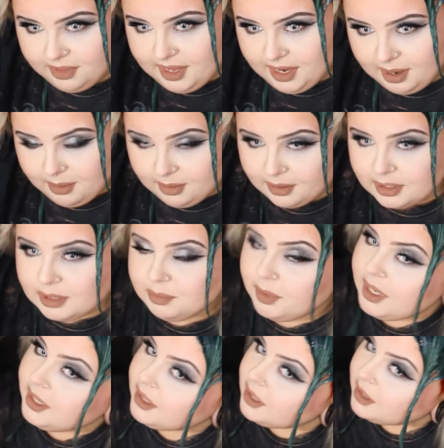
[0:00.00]
think I
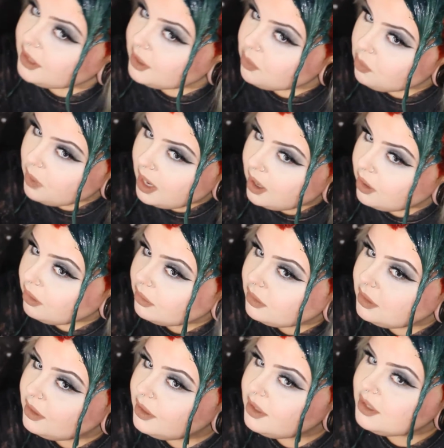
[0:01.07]
explained it like well,
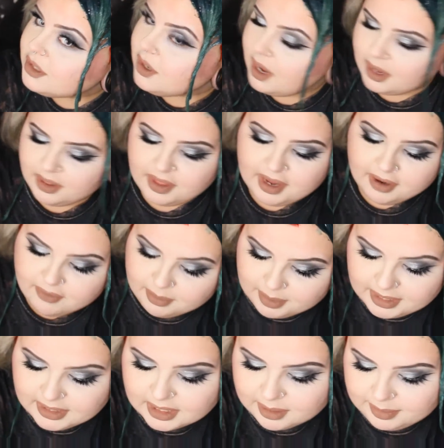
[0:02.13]
so I think
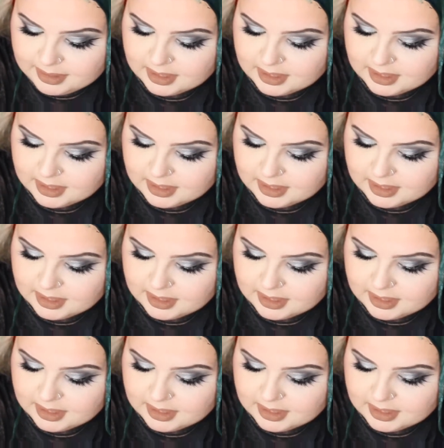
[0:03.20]
everybody's gonna be